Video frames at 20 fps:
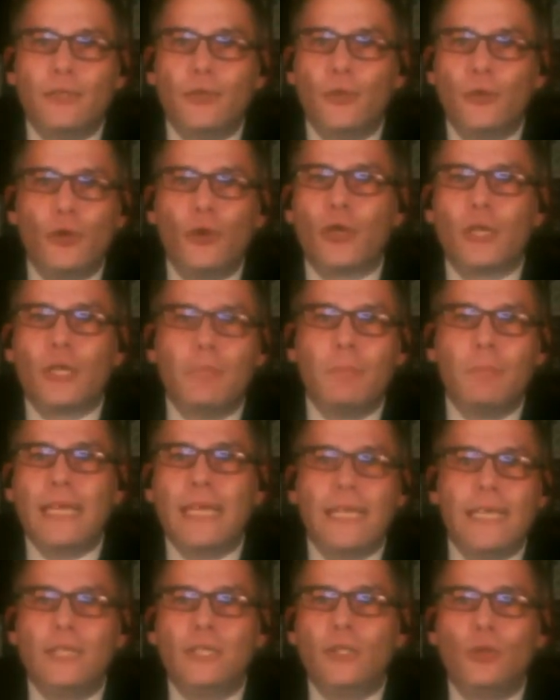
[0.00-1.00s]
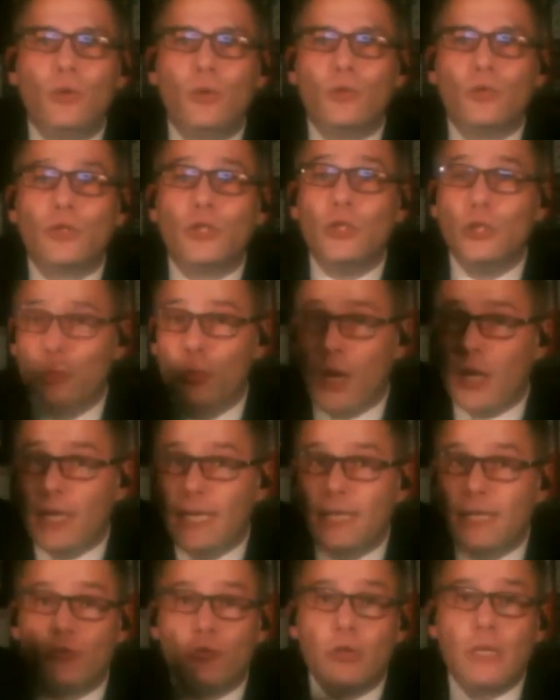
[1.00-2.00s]
You're not going to make it yours. You are
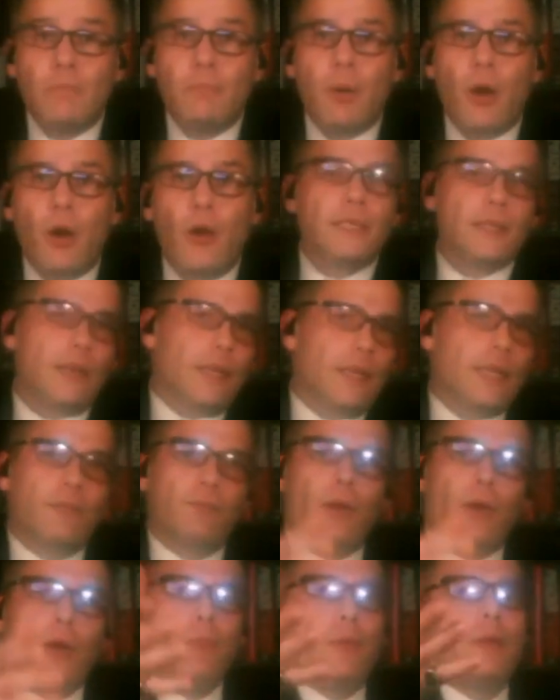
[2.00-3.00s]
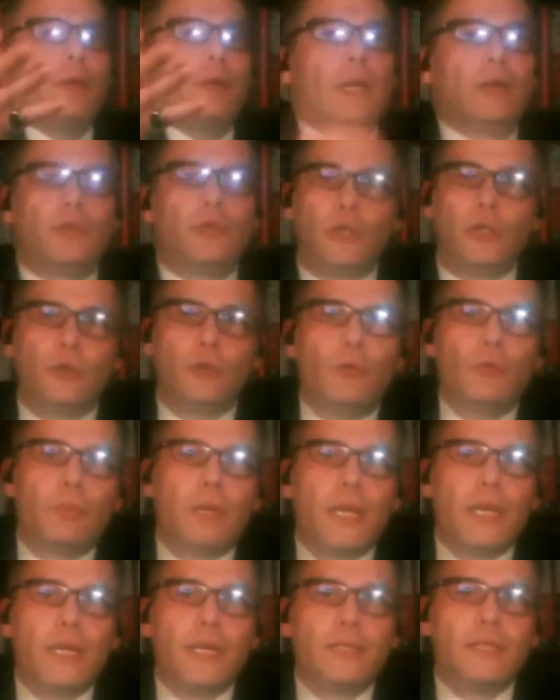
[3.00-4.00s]
literally, but it's like if I went round to your
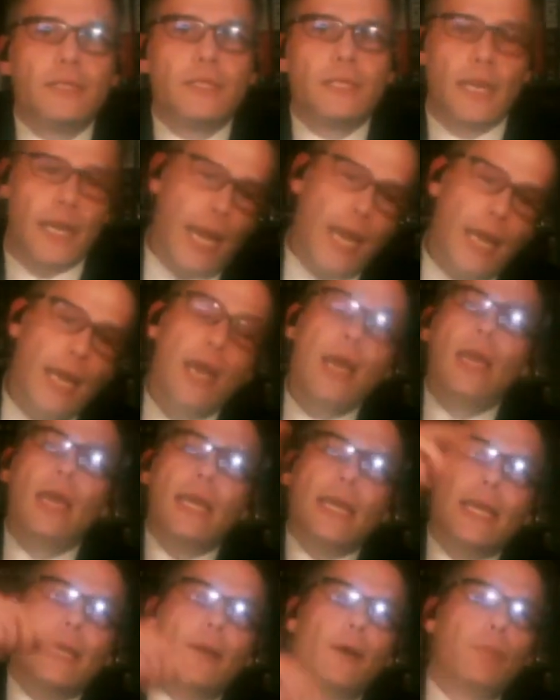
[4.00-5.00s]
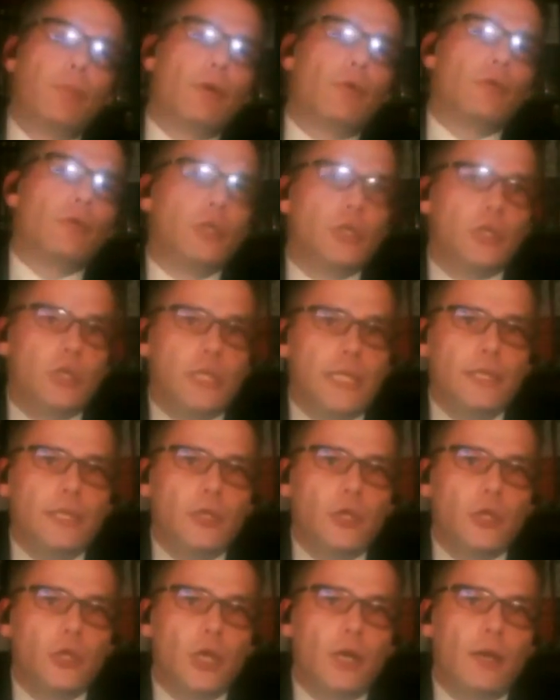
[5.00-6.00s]
place and said, "Hey, can I borrow your
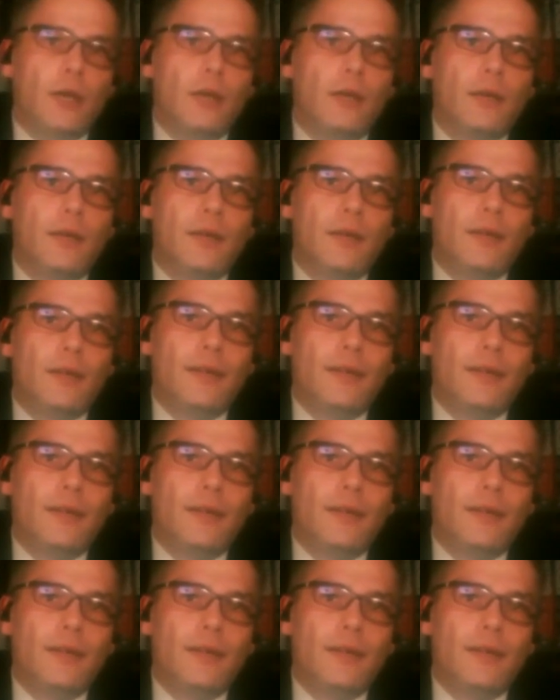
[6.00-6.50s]
T-shirt?"